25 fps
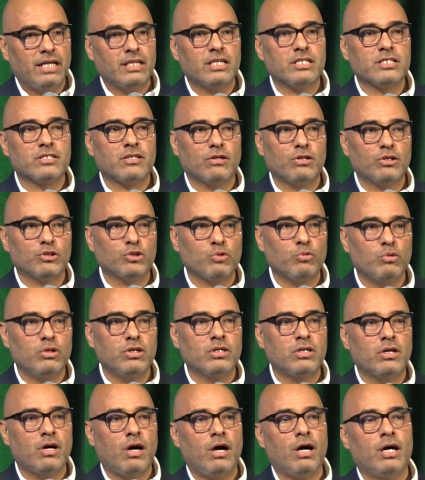and I started to
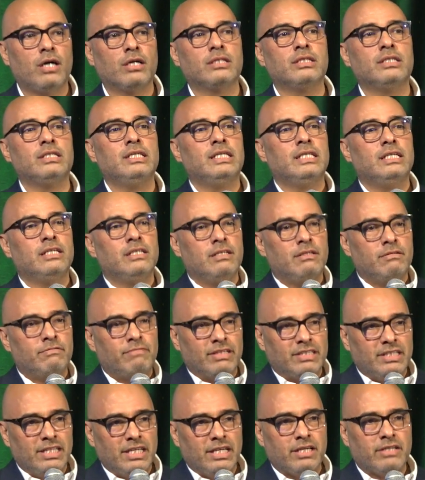work on
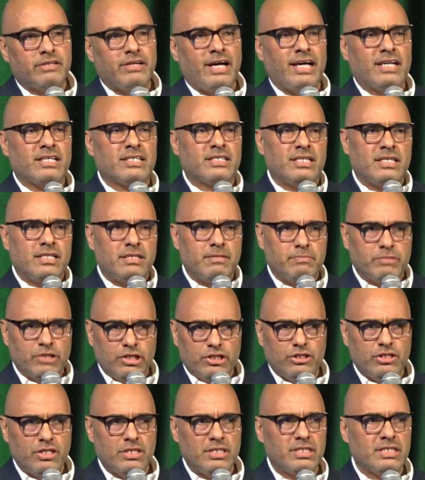fatigue cracks in
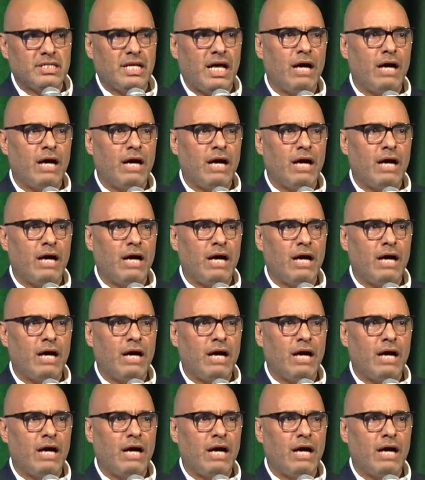bridges.